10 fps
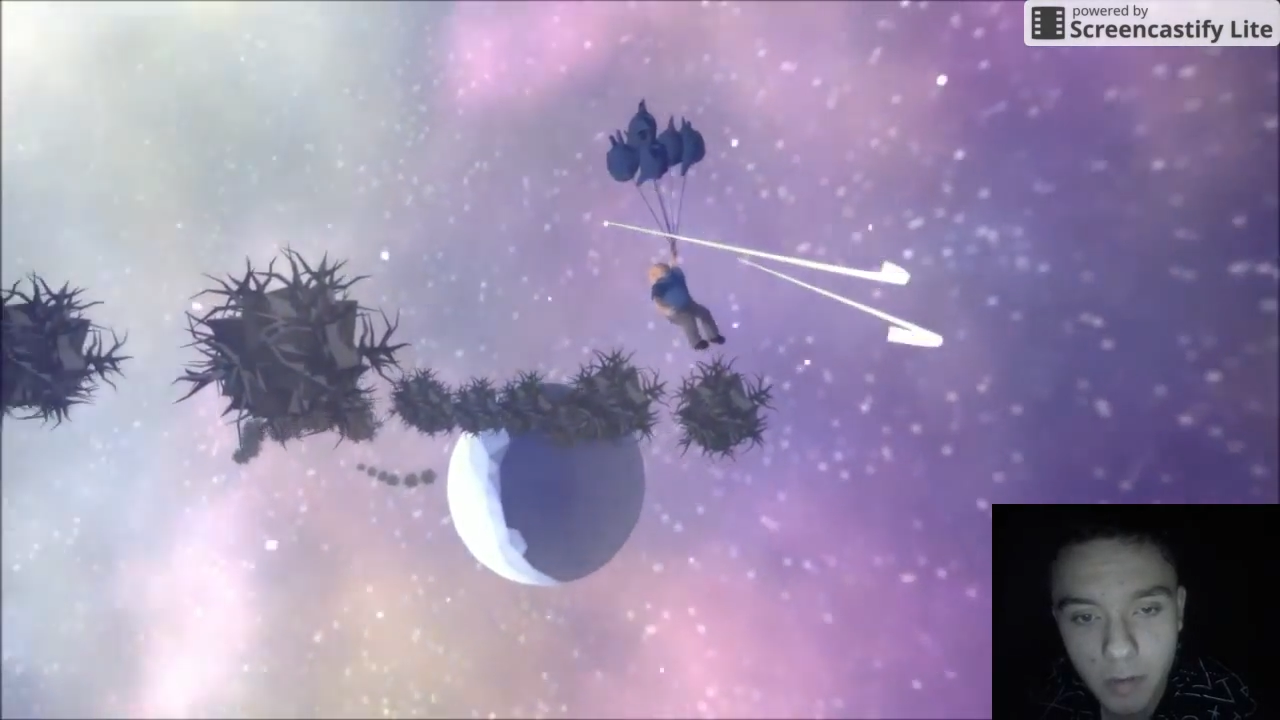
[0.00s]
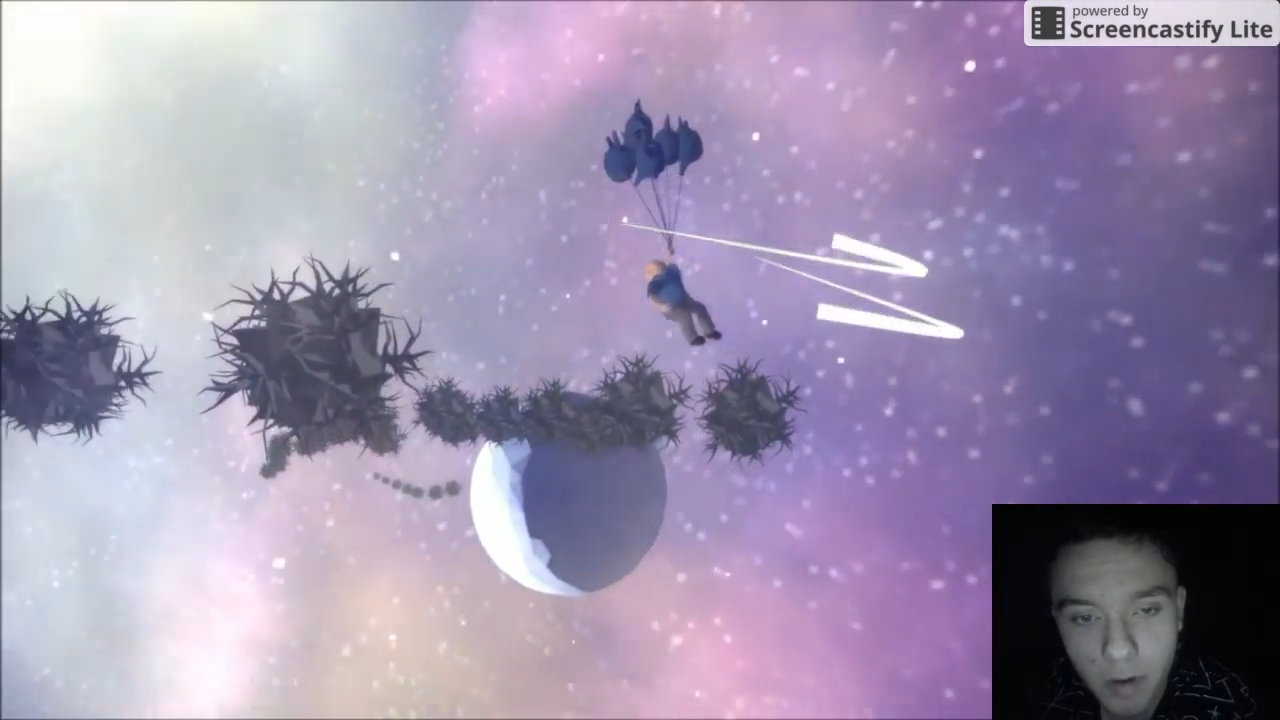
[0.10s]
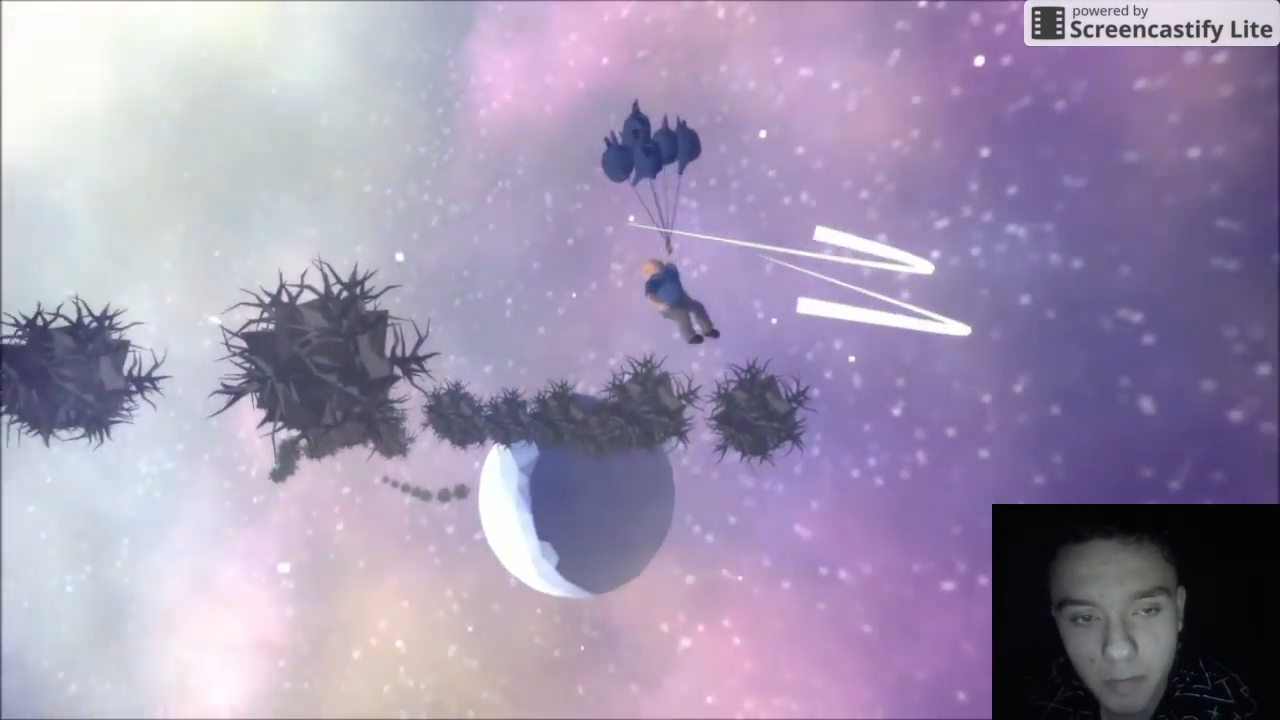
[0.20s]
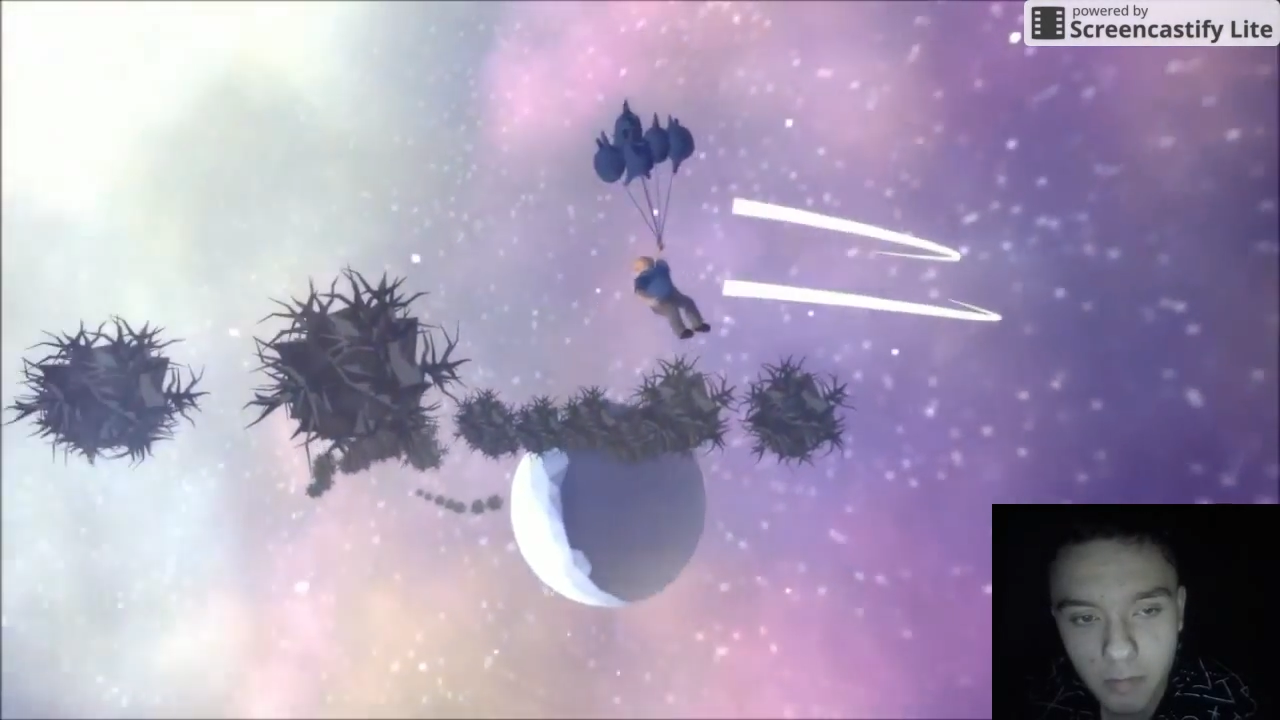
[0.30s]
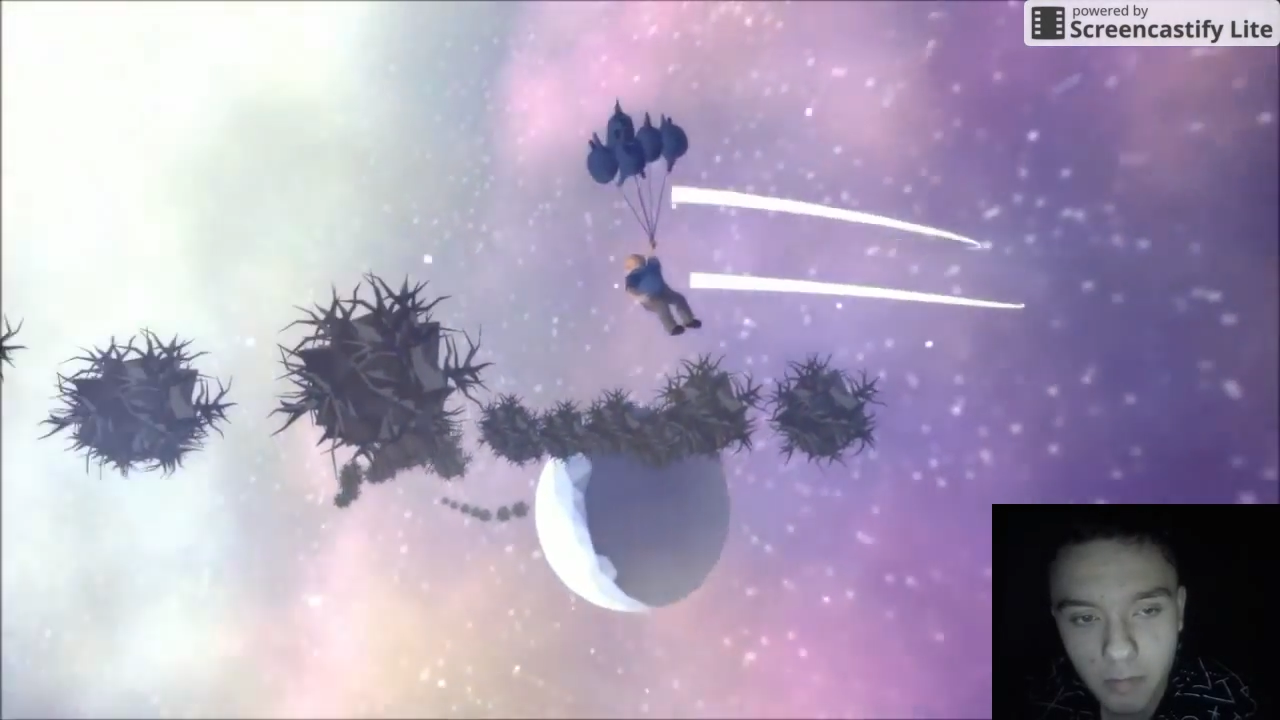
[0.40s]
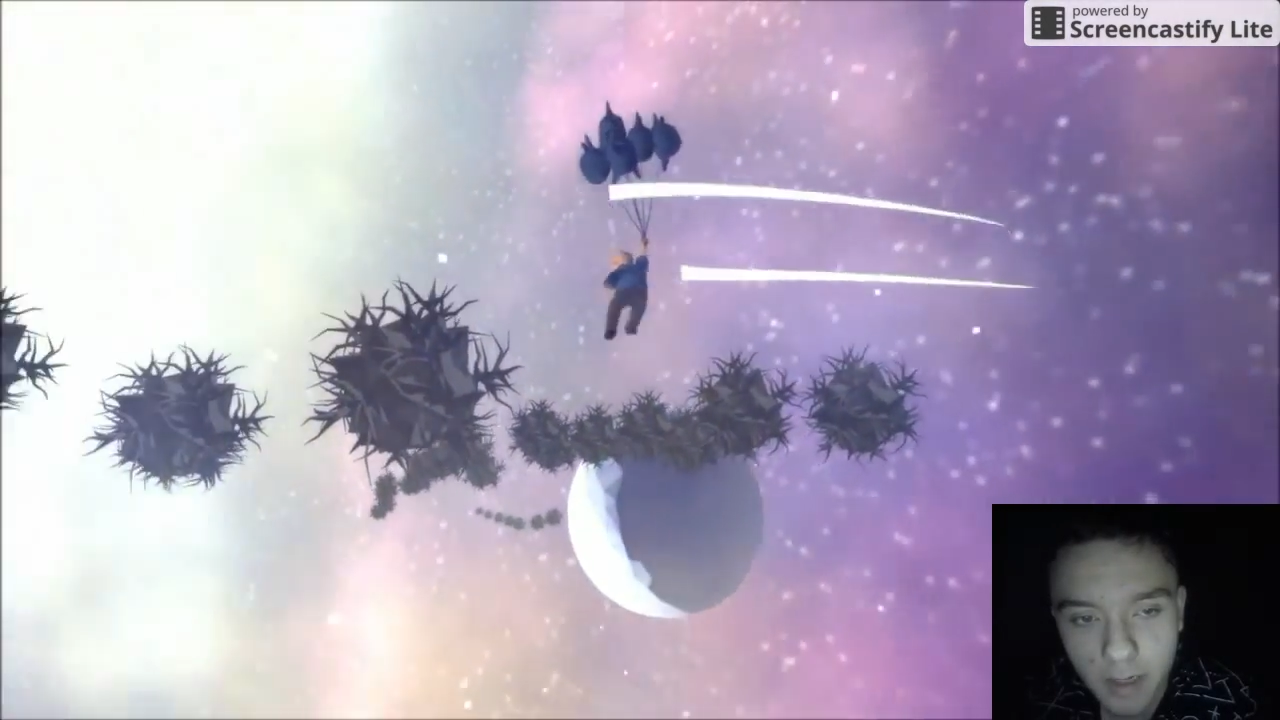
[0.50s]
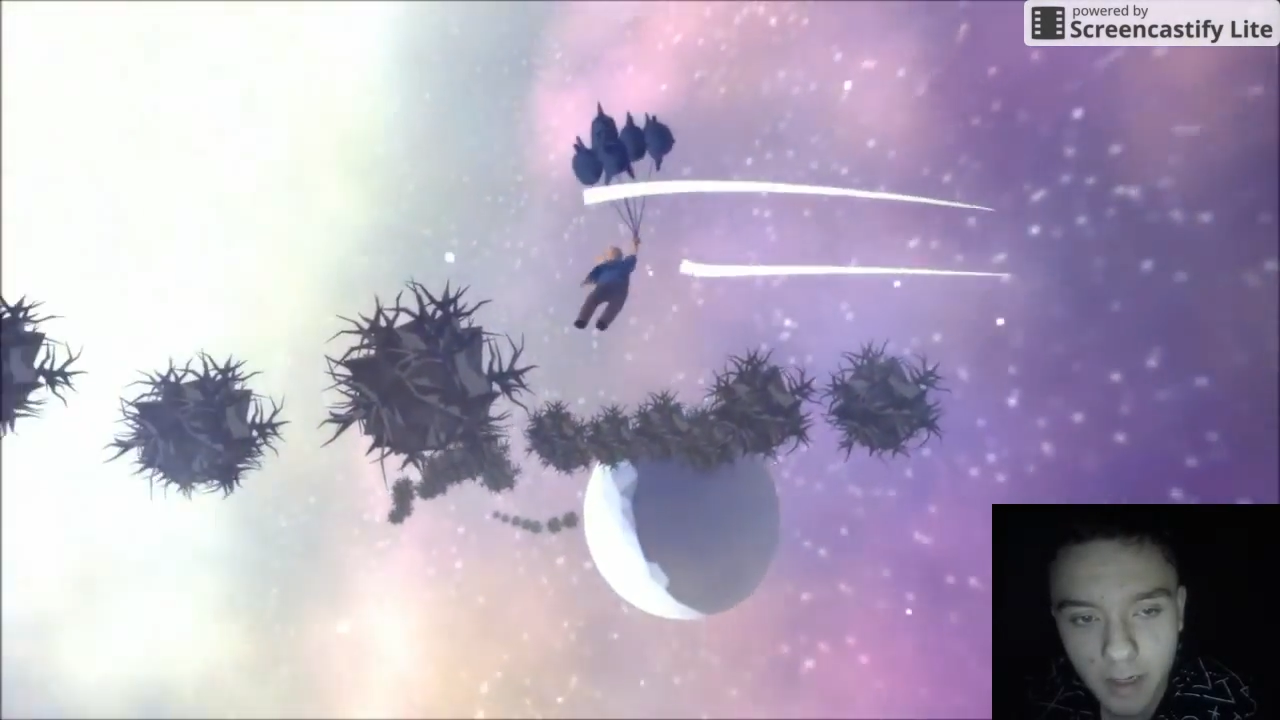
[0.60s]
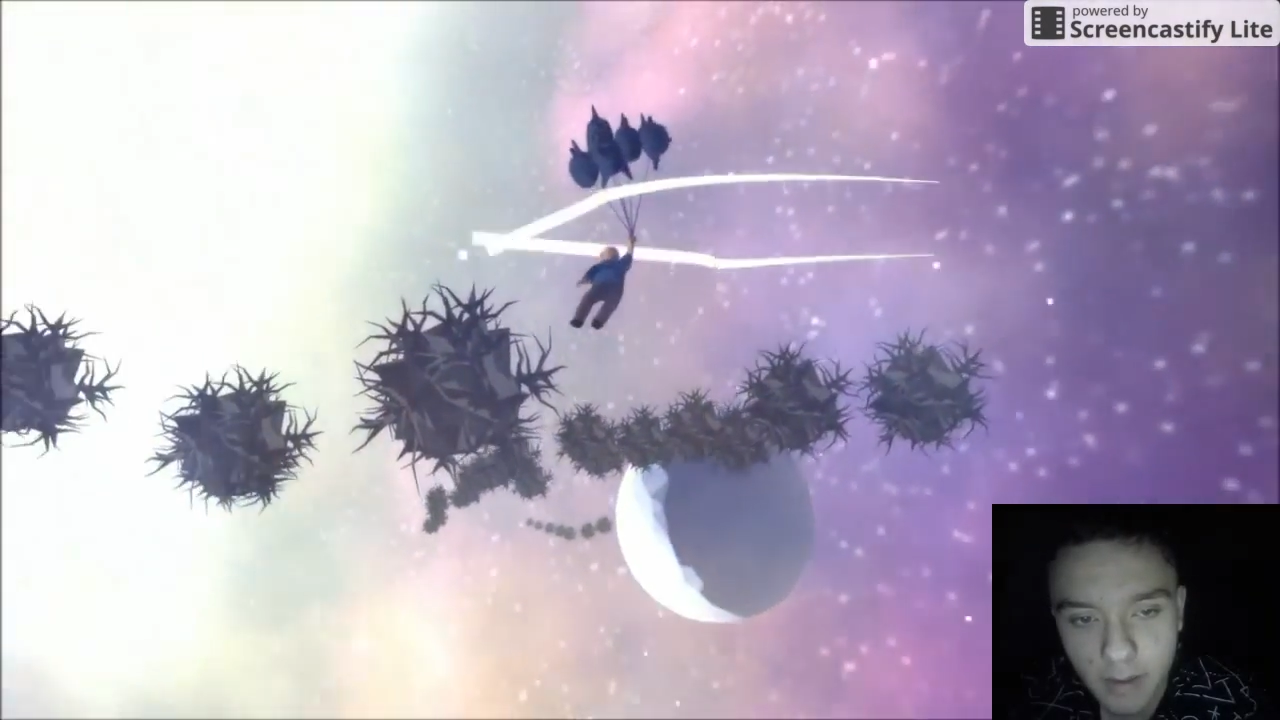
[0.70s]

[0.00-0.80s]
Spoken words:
popping those black